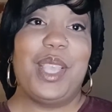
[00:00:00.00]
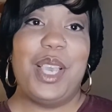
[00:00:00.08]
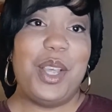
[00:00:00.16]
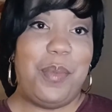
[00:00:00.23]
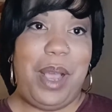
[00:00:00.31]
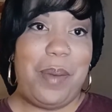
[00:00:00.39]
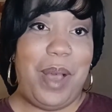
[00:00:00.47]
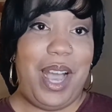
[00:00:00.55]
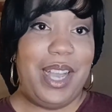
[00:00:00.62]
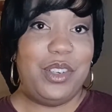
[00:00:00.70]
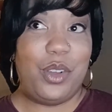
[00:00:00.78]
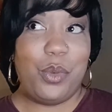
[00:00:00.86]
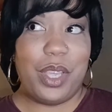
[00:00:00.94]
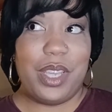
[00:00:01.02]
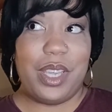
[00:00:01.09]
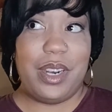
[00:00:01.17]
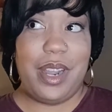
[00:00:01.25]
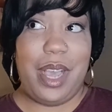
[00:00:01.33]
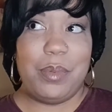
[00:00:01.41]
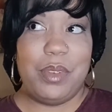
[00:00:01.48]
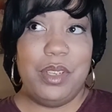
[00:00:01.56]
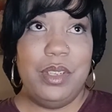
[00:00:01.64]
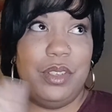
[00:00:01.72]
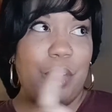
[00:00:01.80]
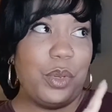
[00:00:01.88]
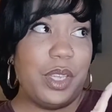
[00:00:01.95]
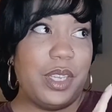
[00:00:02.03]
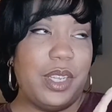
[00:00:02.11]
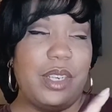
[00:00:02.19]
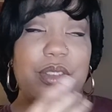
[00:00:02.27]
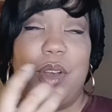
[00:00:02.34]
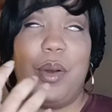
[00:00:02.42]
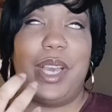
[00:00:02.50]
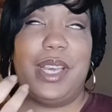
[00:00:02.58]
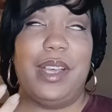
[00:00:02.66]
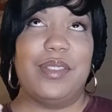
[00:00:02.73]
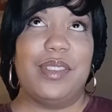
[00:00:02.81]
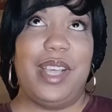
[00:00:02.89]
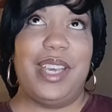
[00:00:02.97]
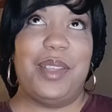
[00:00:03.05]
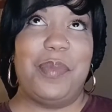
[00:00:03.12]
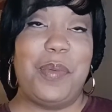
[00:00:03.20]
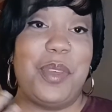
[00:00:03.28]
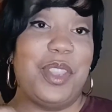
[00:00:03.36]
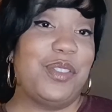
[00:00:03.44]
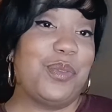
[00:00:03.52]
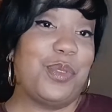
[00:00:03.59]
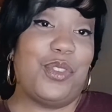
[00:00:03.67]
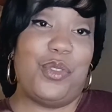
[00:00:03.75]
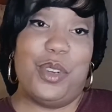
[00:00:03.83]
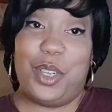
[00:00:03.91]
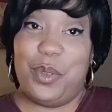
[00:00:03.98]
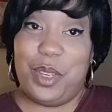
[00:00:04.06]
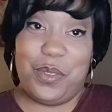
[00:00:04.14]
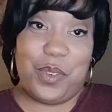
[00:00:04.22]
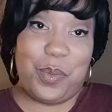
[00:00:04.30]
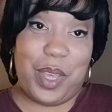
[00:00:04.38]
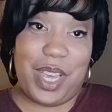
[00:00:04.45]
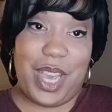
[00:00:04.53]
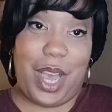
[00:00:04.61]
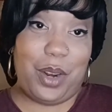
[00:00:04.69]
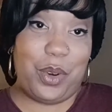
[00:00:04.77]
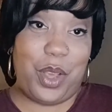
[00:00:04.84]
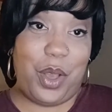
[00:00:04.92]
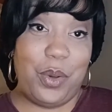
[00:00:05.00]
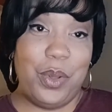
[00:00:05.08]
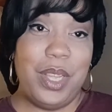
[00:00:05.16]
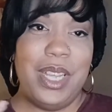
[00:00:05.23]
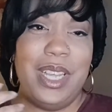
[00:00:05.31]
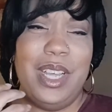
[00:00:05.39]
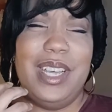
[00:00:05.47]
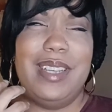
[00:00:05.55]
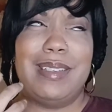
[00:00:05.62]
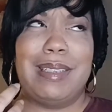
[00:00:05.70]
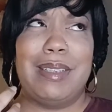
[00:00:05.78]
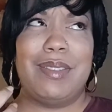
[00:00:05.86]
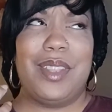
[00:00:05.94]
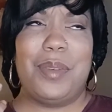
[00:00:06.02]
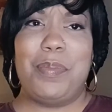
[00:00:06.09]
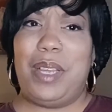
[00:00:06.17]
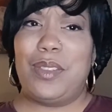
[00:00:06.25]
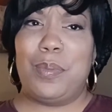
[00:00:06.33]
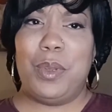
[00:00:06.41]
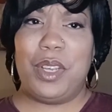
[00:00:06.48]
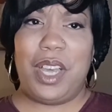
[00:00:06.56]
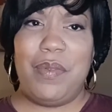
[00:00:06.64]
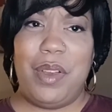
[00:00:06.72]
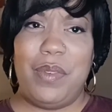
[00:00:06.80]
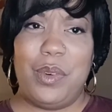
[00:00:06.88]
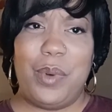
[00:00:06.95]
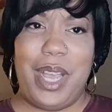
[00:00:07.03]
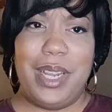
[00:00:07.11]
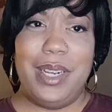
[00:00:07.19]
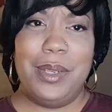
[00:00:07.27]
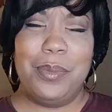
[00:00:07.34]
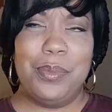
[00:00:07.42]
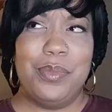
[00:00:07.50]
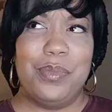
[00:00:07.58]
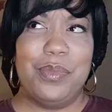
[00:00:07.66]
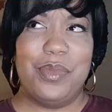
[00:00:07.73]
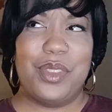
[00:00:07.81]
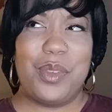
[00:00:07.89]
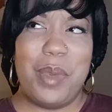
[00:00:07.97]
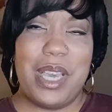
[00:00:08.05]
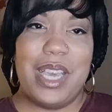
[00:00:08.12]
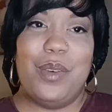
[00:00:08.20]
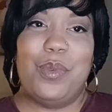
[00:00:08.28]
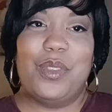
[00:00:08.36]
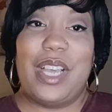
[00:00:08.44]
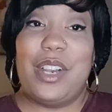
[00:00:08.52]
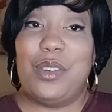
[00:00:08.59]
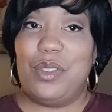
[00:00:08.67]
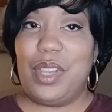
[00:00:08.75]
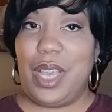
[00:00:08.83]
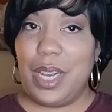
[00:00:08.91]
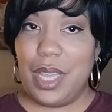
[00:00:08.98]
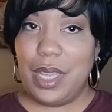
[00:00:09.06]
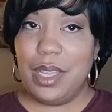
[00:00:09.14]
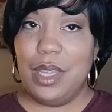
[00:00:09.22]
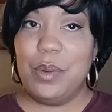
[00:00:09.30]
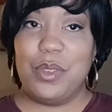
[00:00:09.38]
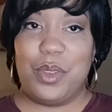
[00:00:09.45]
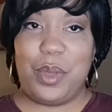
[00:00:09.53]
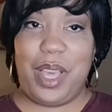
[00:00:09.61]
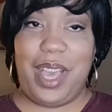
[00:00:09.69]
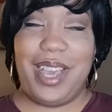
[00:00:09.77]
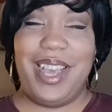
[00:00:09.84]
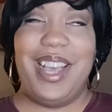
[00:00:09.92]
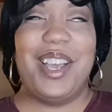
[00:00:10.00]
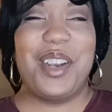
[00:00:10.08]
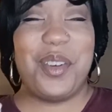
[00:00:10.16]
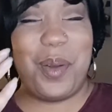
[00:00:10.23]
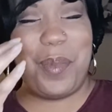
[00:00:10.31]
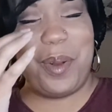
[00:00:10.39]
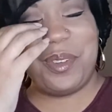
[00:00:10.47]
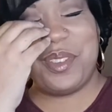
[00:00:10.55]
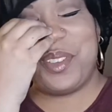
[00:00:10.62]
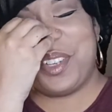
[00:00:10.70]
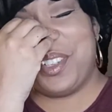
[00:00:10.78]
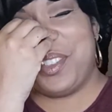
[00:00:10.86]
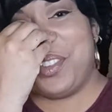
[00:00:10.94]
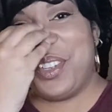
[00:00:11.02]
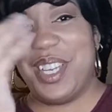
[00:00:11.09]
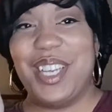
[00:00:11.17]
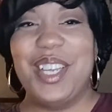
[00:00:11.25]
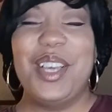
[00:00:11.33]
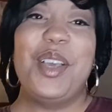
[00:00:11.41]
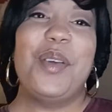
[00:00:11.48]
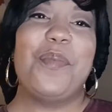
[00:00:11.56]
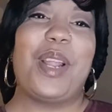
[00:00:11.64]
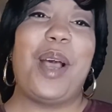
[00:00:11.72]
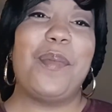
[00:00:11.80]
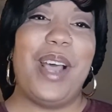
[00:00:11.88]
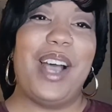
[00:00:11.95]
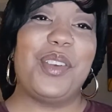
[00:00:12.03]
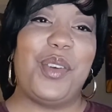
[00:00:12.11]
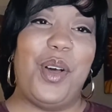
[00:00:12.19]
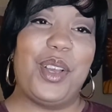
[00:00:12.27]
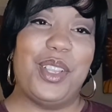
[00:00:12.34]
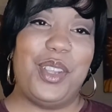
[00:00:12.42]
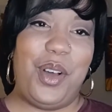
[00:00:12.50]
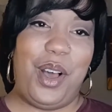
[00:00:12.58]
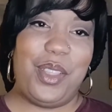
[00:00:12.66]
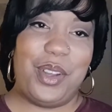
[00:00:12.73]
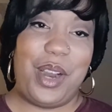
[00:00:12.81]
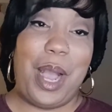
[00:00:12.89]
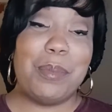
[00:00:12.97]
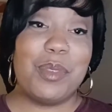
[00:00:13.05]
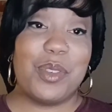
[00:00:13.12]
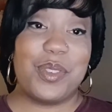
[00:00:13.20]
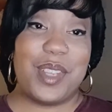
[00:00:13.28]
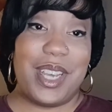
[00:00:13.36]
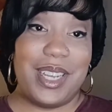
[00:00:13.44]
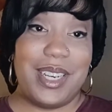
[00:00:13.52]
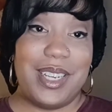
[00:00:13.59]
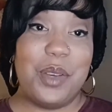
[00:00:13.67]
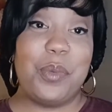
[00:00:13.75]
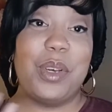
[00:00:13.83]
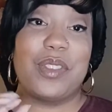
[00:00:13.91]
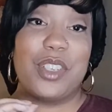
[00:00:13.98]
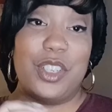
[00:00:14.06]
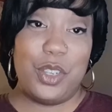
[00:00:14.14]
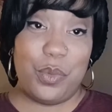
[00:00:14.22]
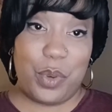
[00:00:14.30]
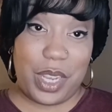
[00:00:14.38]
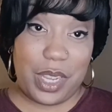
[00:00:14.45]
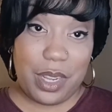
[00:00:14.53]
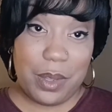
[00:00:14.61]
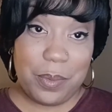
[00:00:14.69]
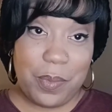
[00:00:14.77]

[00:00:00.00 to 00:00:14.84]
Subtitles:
in my mind. Don't get kidnapped. Don't get kidnapped. So I guess like maybe this was triggering for me. I don't know. Is this the best book I've ever read? To me, it was entertaining. It was okay. I know I'm always talking shit, but I'm not dogging the author. I'm just saying it was a good read.